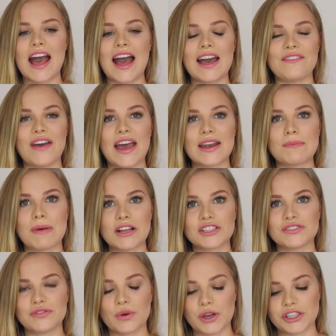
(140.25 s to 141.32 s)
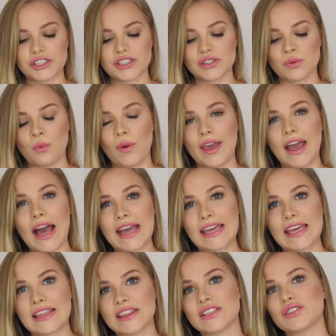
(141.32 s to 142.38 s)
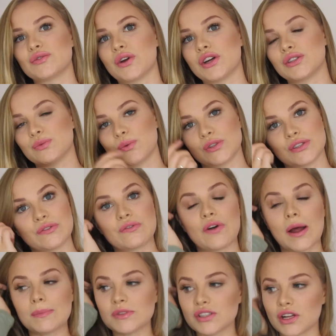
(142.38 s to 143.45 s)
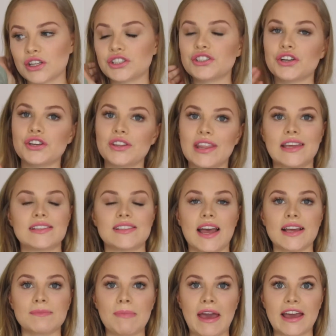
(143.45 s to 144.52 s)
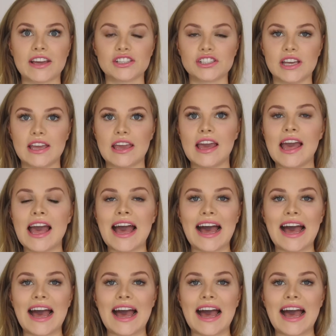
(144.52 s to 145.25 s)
I've had a bunch of questions where I get this rose water from, so I'll show you the exact packaging.